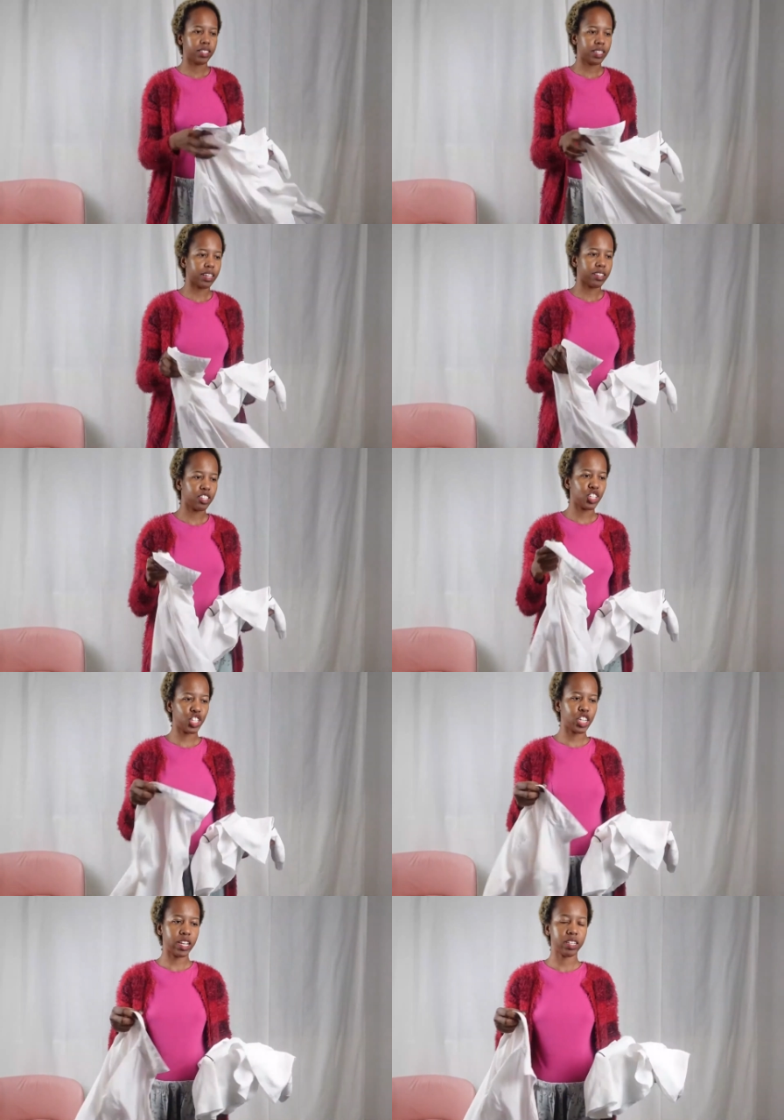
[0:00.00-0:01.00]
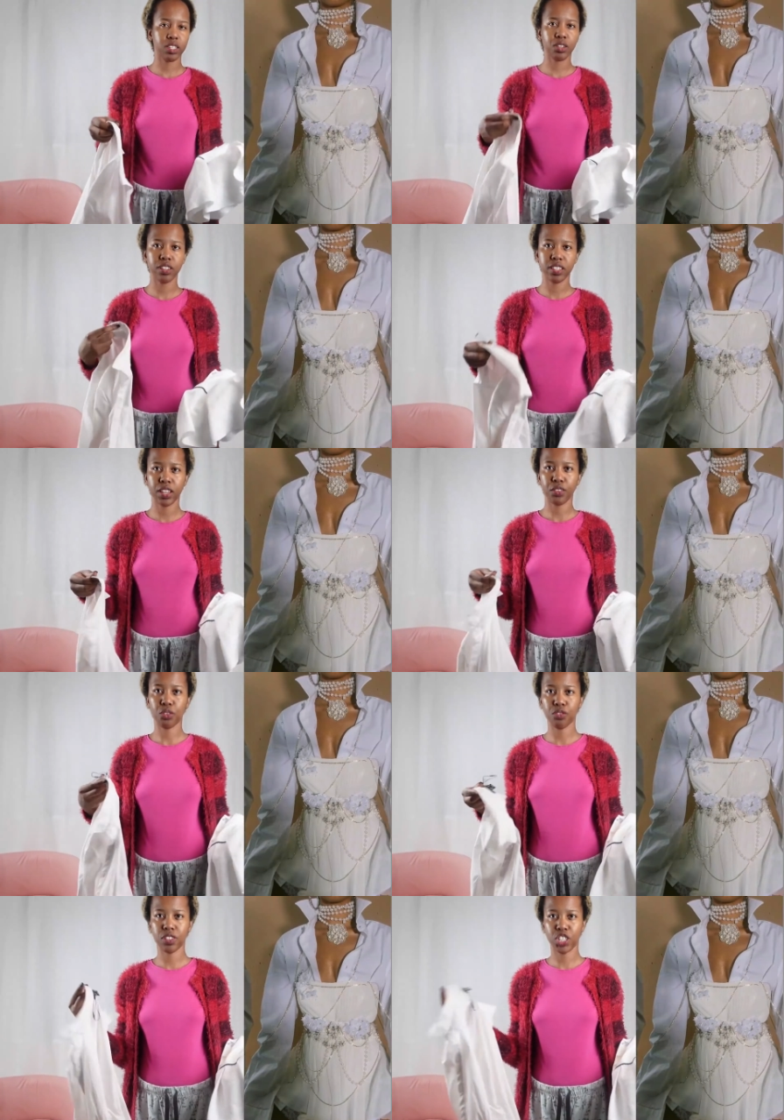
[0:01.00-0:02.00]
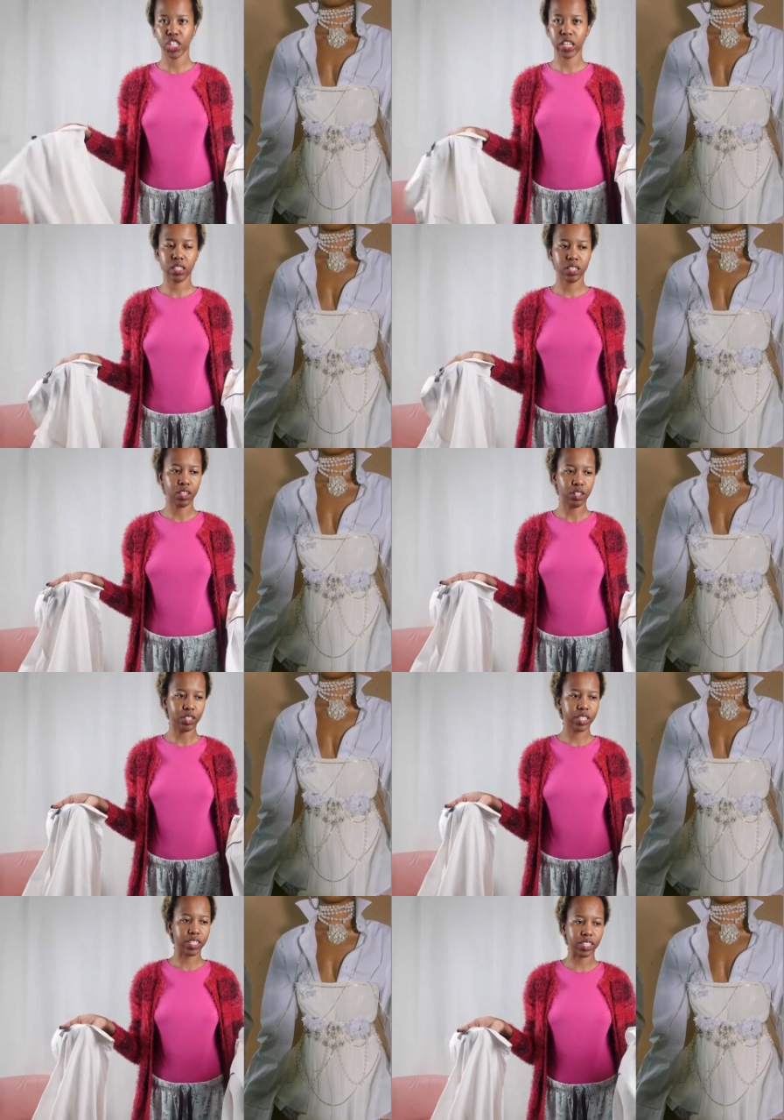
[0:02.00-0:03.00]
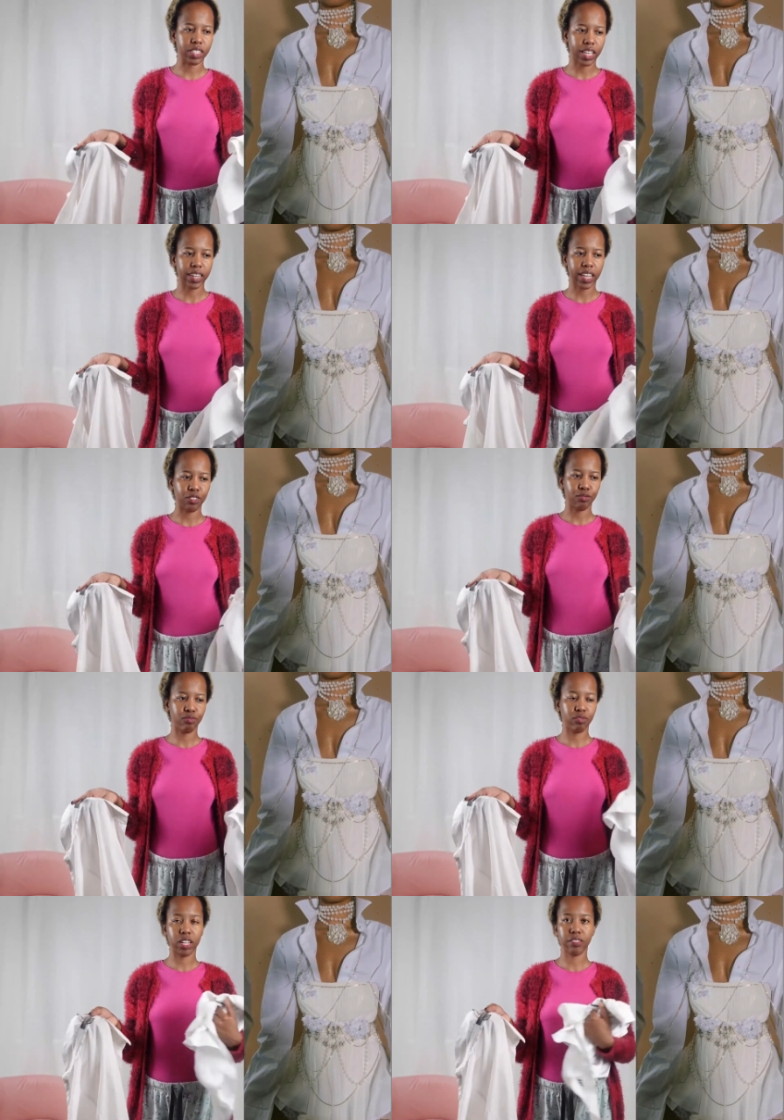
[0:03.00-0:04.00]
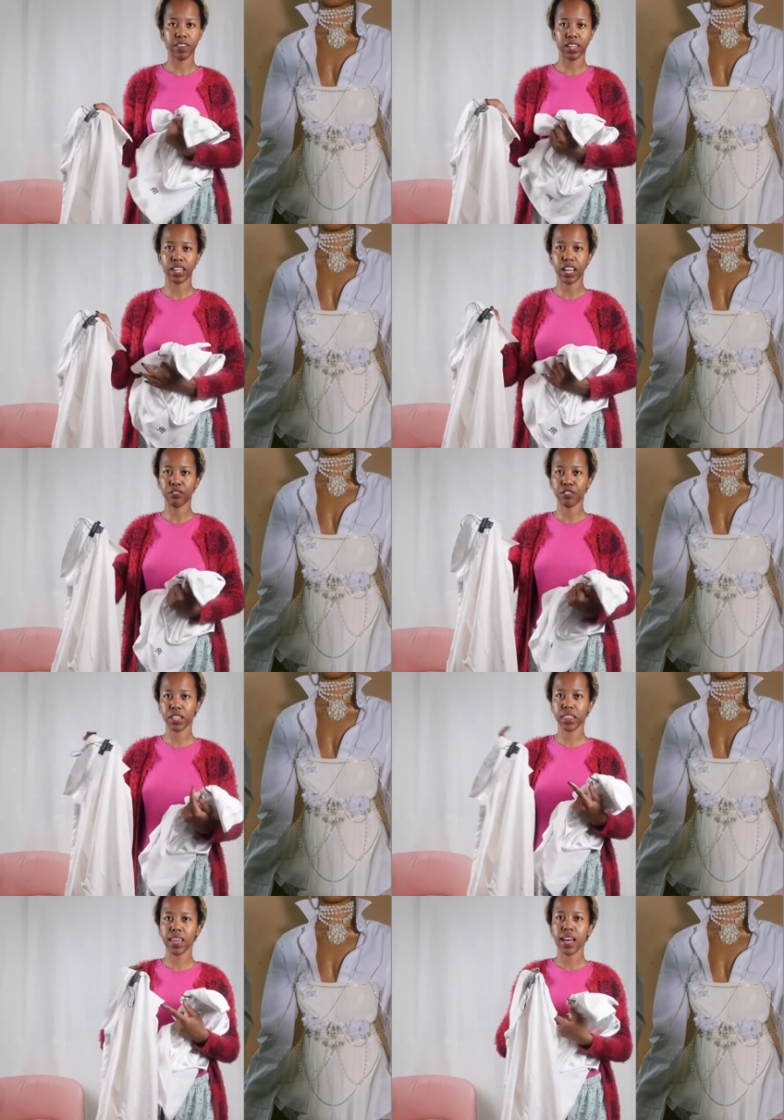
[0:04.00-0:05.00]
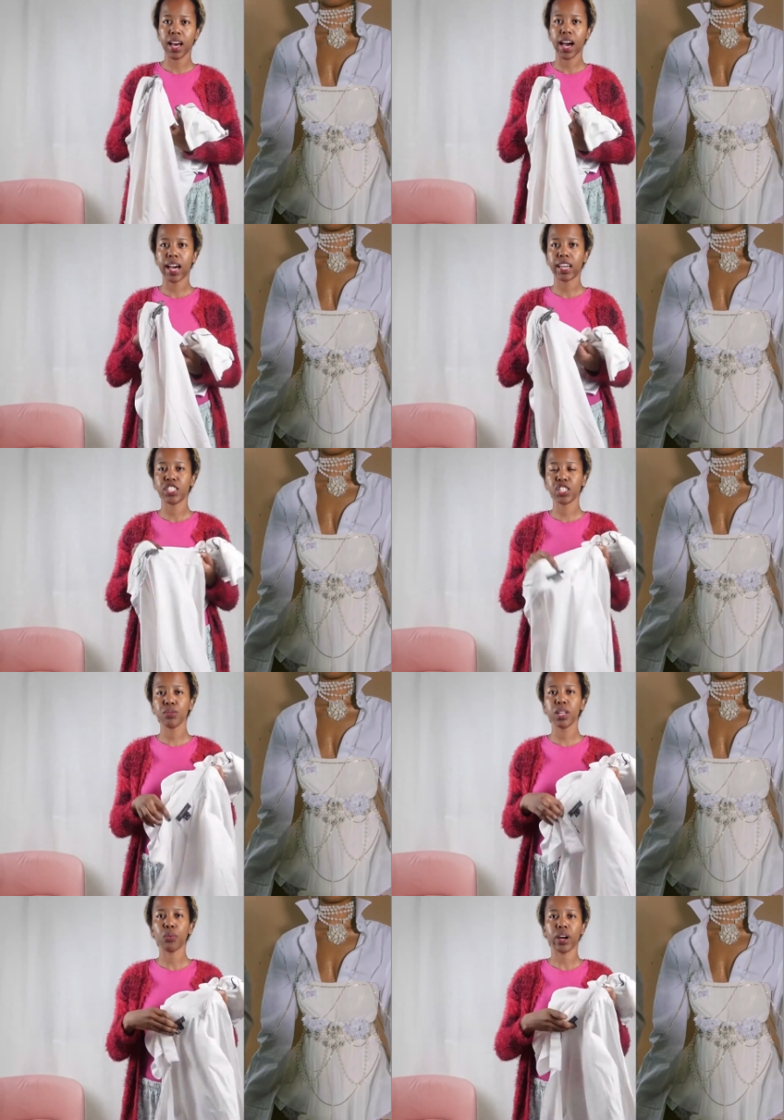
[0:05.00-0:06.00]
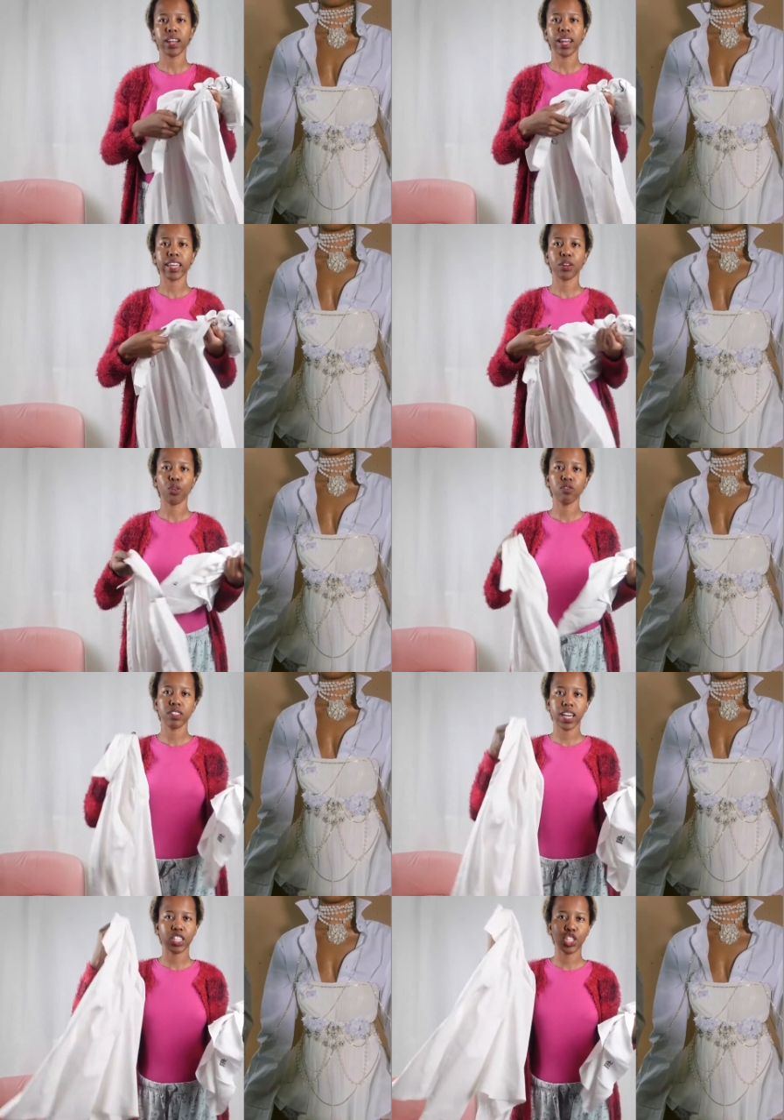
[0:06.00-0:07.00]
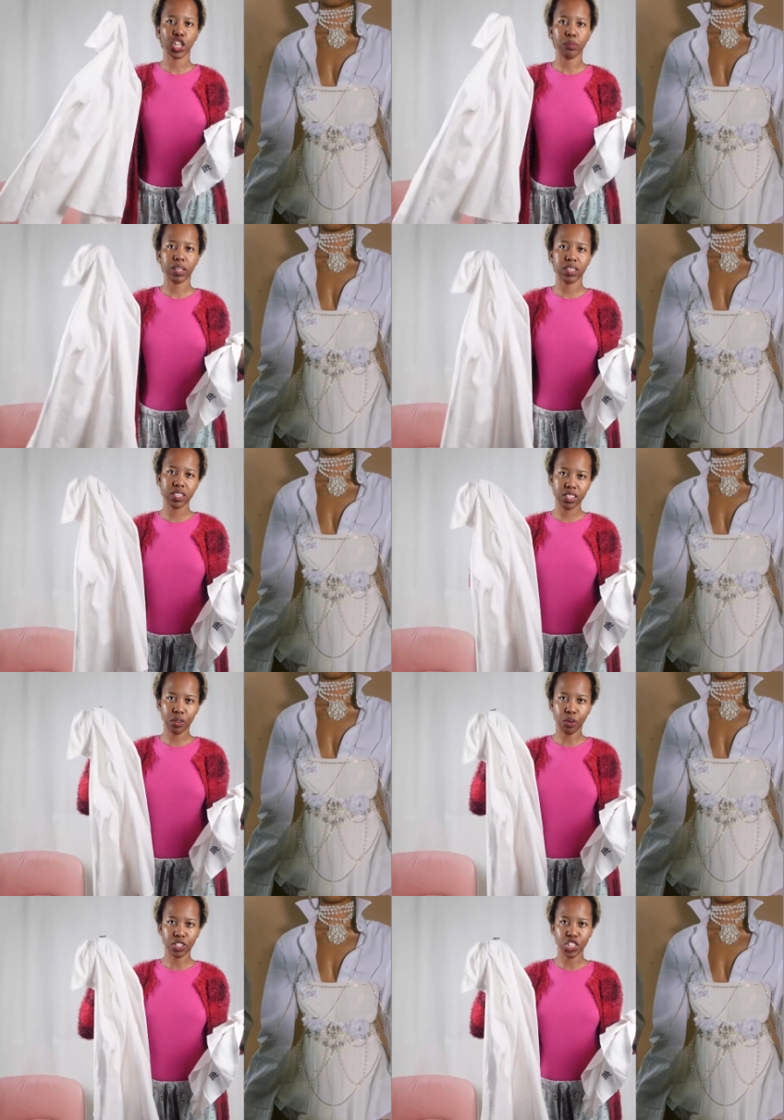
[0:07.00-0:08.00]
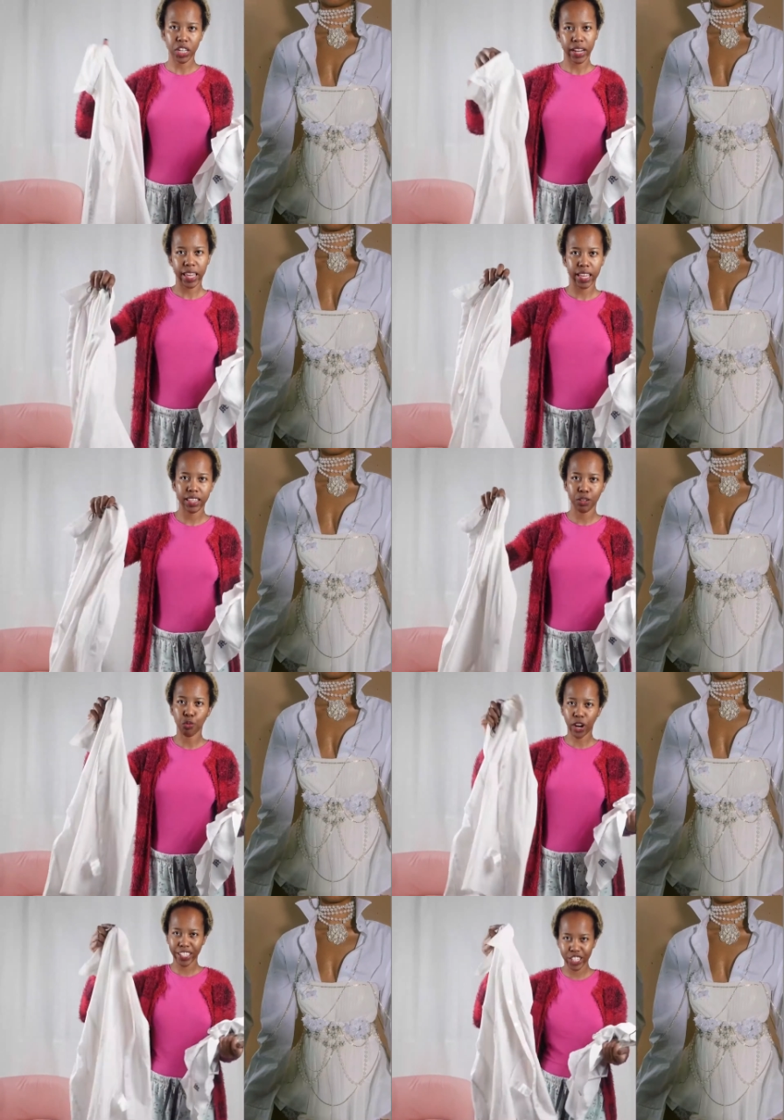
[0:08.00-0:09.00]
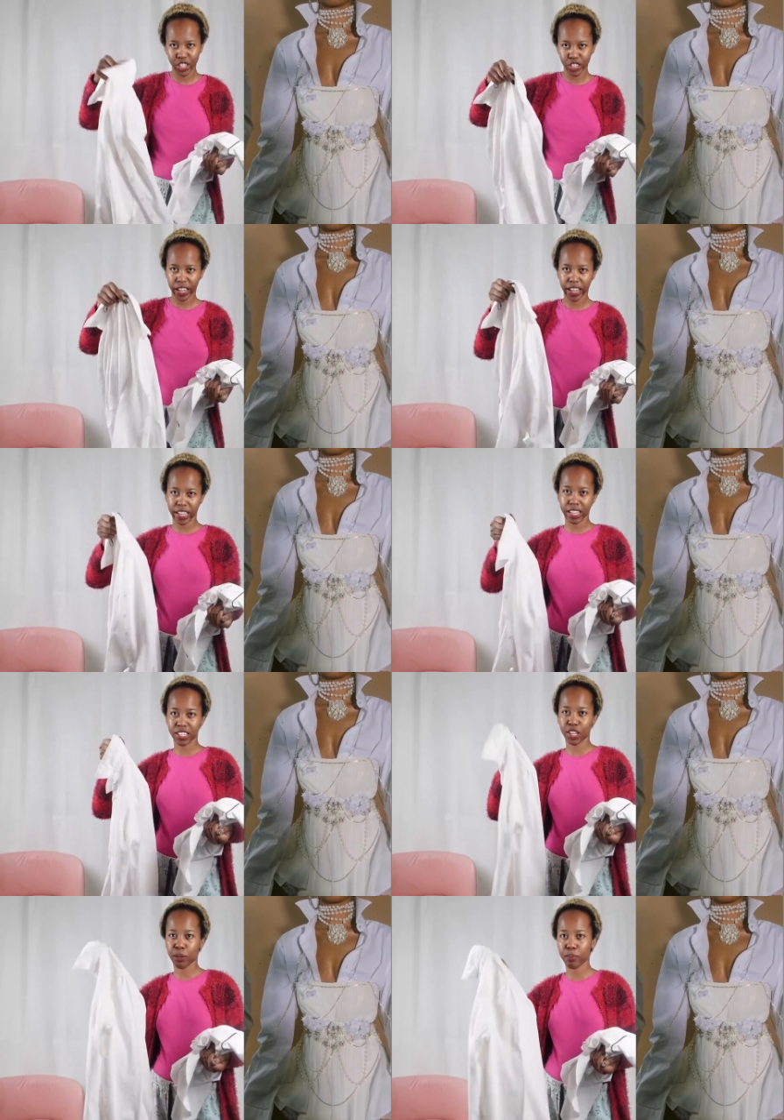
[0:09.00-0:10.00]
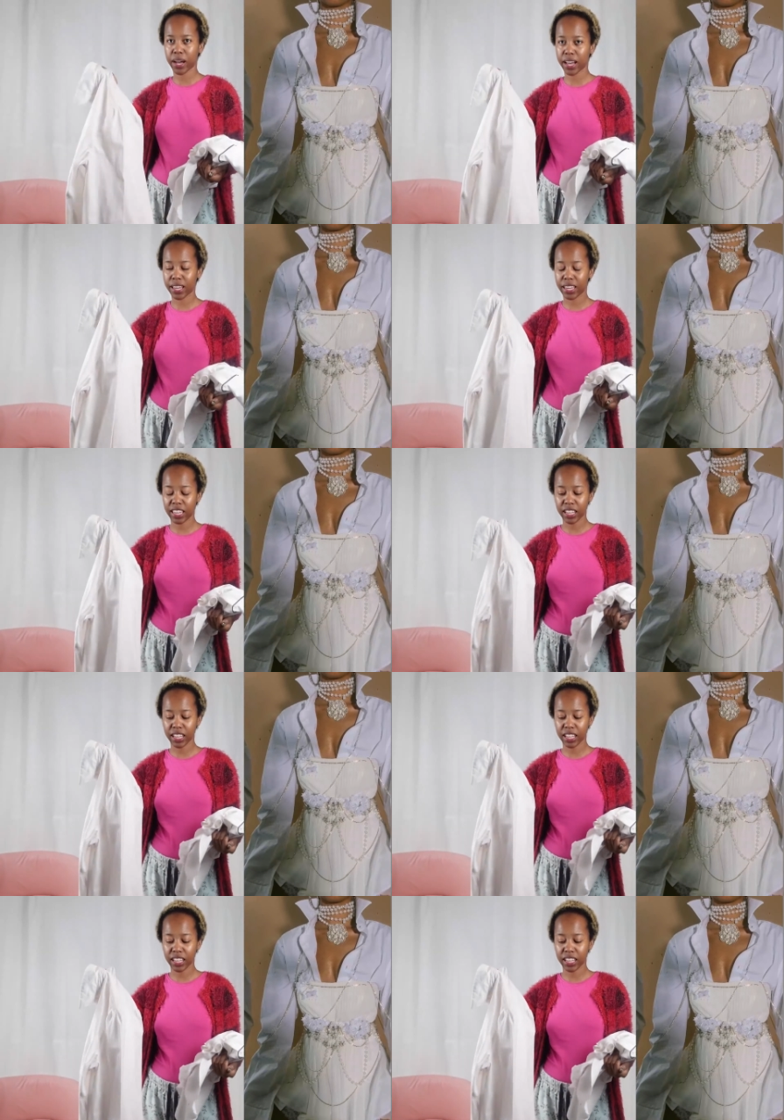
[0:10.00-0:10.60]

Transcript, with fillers: it's like this shirt, corset over shirt look that I really fell in love with. I generally wanted like an oversized shirt, but this is the only shirt I white shirt I had in my